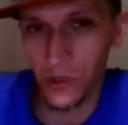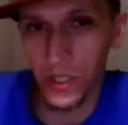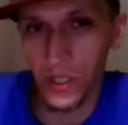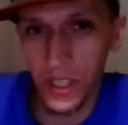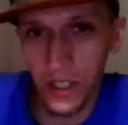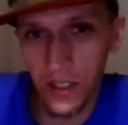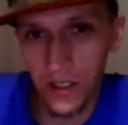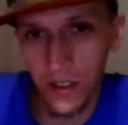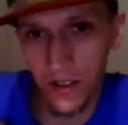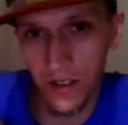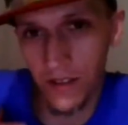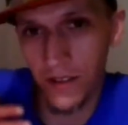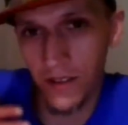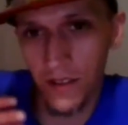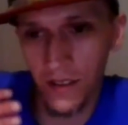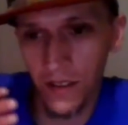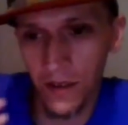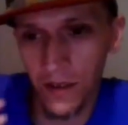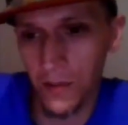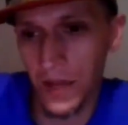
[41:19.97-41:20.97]
release
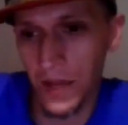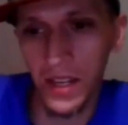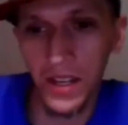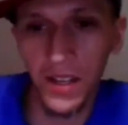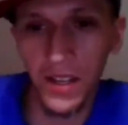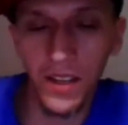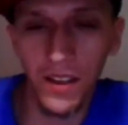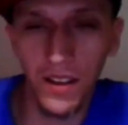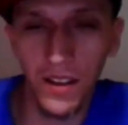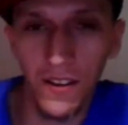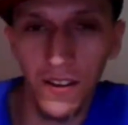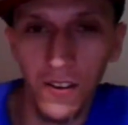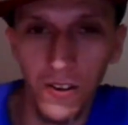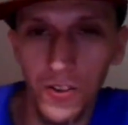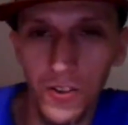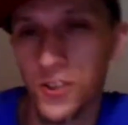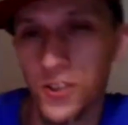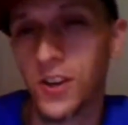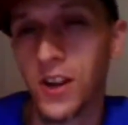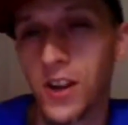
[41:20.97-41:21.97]
the minute,
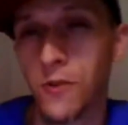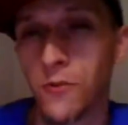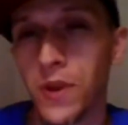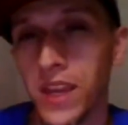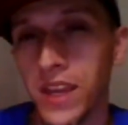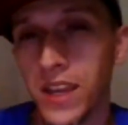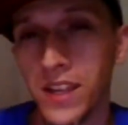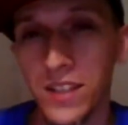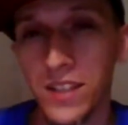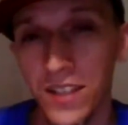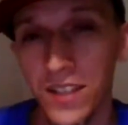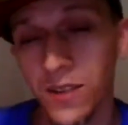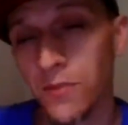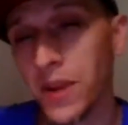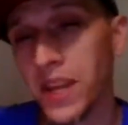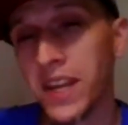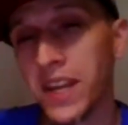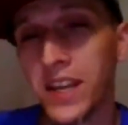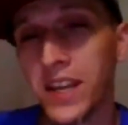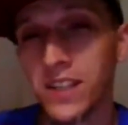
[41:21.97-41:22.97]
or should I wait
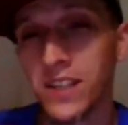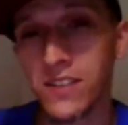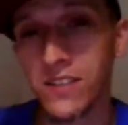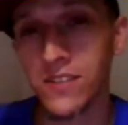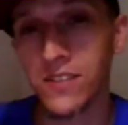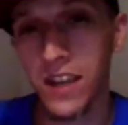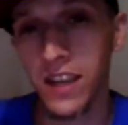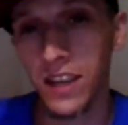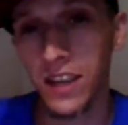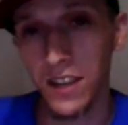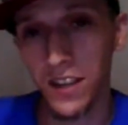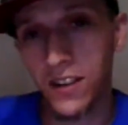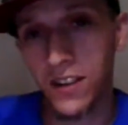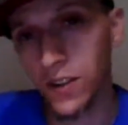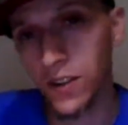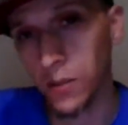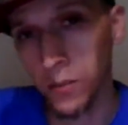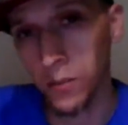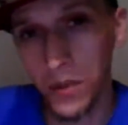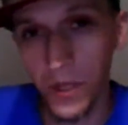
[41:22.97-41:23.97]
until my next
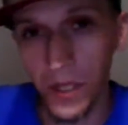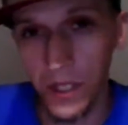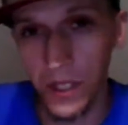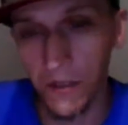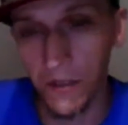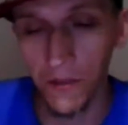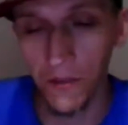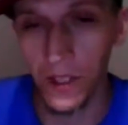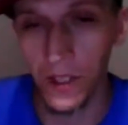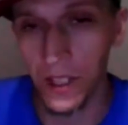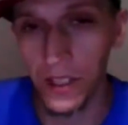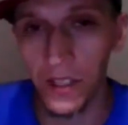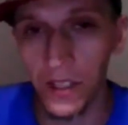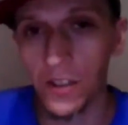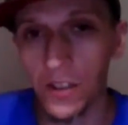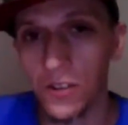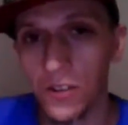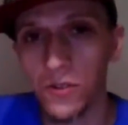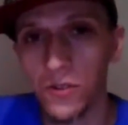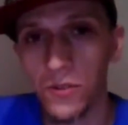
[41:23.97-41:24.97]
complete
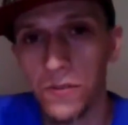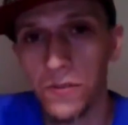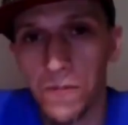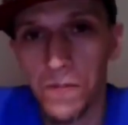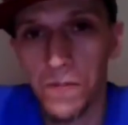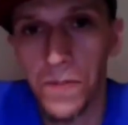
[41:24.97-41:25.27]
video?